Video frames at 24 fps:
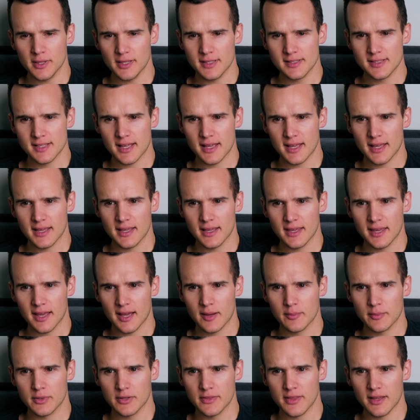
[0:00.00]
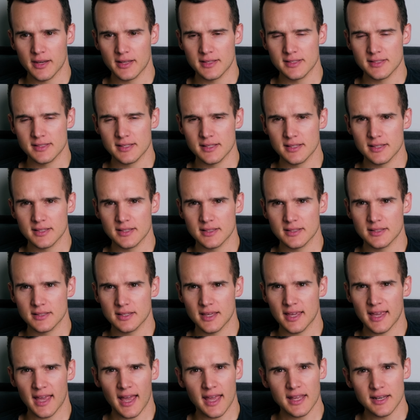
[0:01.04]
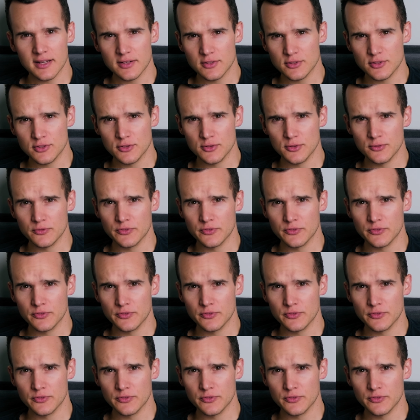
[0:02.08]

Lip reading: is a camera that is catered to